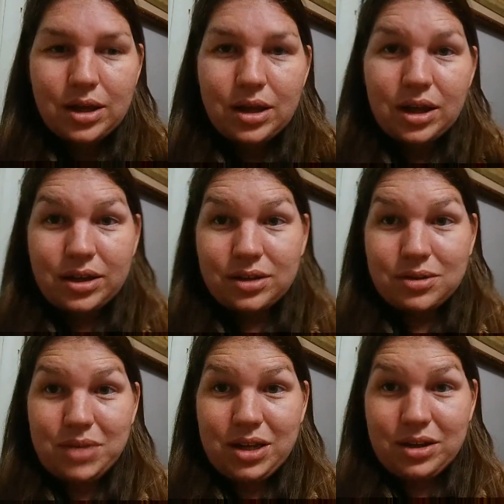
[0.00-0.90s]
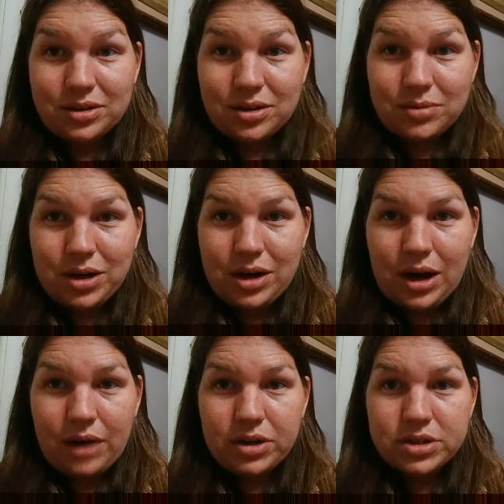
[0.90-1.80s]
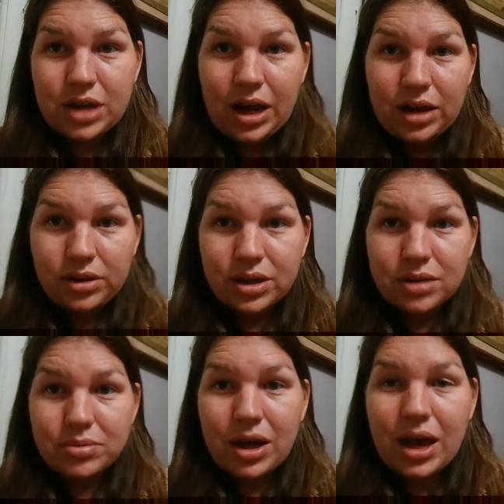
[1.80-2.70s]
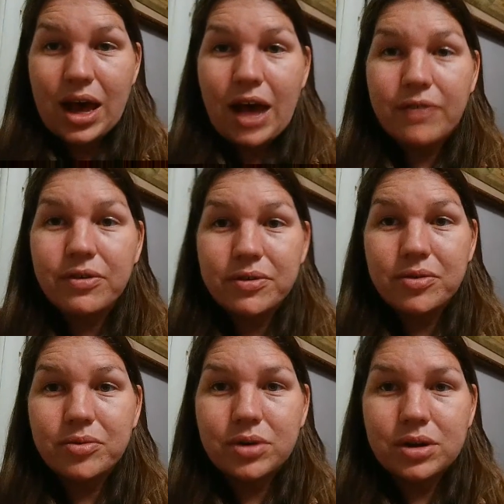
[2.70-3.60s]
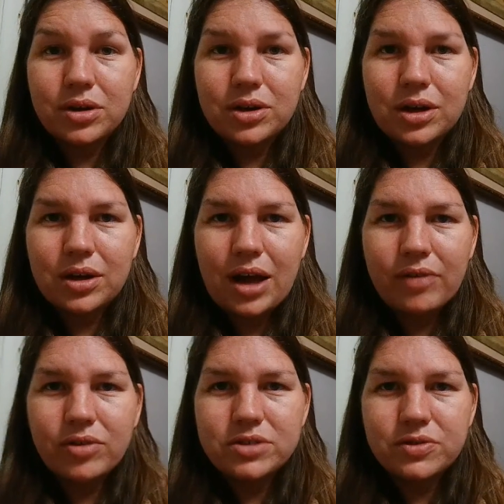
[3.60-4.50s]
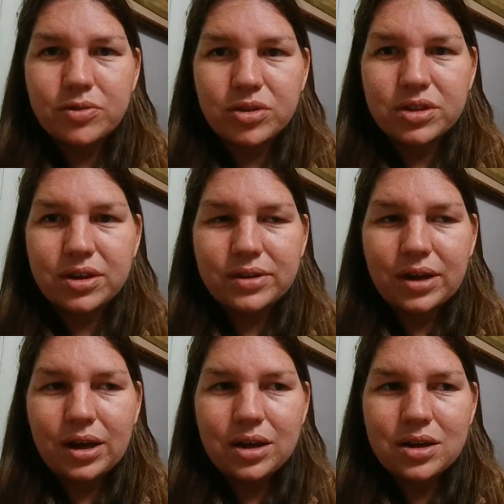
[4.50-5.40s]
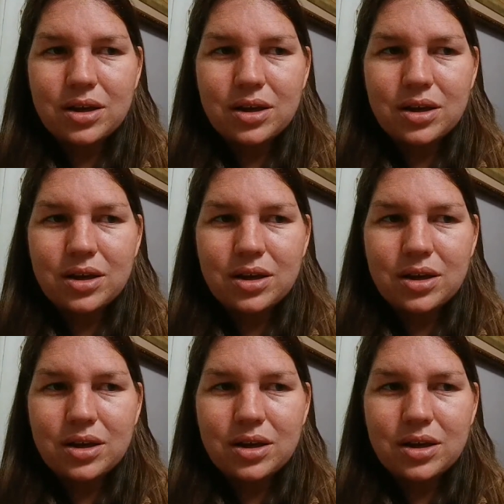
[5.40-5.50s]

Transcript: Doesn't mean it's going to be average. I look at about half of what you get average from what they say.